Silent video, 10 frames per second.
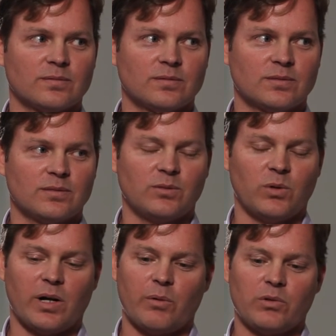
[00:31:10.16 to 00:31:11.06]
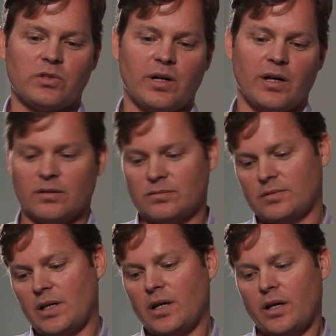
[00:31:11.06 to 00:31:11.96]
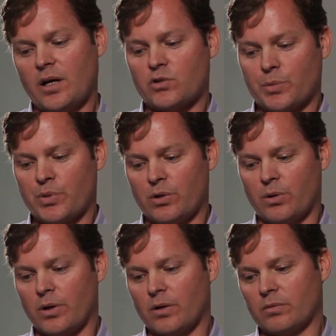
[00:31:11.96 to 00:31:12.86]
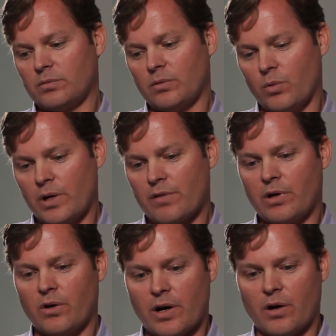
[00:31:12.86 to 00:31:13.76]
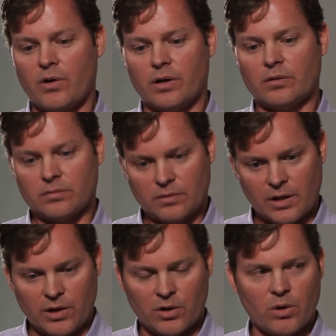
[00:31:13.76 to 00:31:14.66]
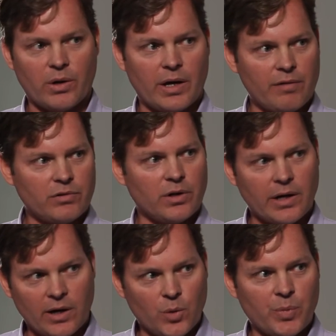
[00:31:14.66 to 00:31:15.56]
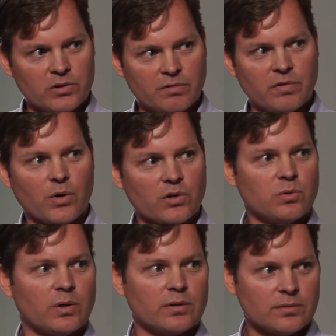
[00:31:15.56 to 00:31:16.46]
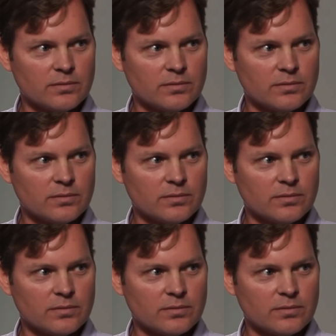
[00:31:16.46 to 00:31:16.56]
accomplishment. Well, I would say any entrepreneur, whatever your area that you're going after, and I hope it's a focused one,